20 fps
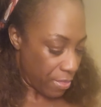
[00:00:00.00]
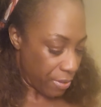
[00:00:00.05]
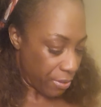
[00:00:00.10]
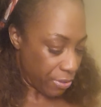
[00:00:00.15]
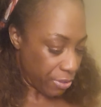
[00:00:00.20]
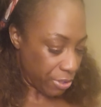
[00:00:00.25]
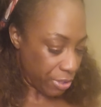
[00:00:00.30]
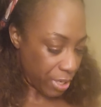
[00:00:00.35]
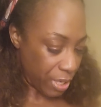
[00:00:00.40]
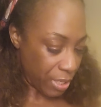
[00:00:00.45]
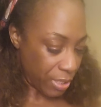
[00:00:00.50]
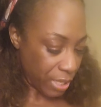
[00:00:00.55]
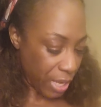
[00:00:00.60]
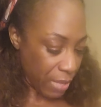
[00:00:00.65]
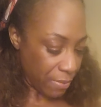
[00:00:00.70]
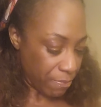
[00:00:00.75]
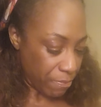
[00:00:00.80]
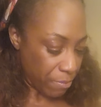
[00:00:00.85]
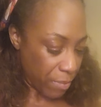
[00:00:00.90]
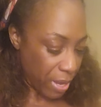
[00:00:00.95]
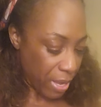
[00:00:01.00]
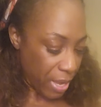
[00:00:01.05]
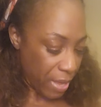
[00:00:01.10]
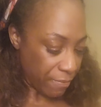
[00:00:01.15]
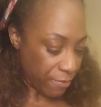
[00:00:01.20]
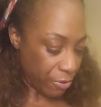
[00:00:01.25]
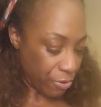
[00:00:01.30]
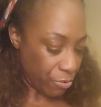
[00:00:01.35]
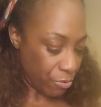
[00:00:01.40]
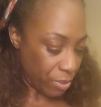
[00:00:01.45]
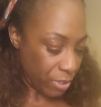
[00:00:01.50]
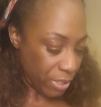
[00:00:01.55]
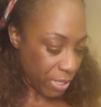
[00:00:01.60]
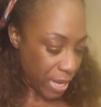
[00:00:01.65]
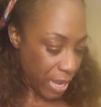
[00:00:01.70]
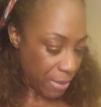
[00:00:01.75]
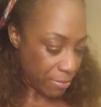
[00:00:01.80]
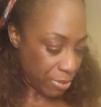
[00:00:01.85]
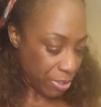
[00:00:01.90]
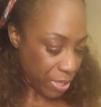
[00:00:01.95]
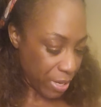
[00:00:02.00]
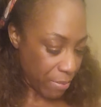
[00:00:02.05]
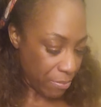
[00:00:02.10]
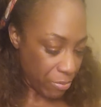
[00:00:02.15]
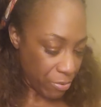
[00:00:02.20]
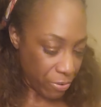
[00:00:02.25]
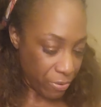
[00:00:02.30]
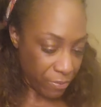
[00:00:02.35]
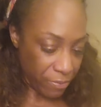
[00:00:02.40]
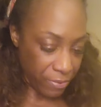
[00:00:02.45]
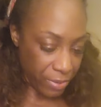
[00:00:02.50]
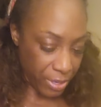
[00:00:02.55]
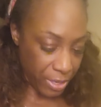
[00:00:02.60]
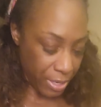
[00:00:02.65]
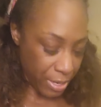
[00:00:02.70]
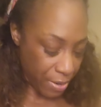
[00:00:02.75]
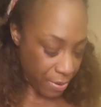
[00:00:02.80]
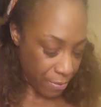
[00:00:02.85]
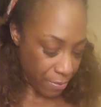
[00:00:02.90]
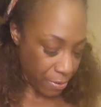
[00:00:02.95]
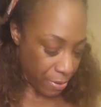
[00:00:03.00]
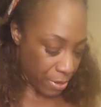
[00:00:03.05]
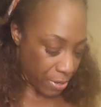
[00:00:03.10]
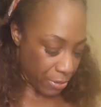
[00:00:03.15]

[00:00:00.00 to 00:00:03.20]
the 6th. I might have to do a time stamp on the video,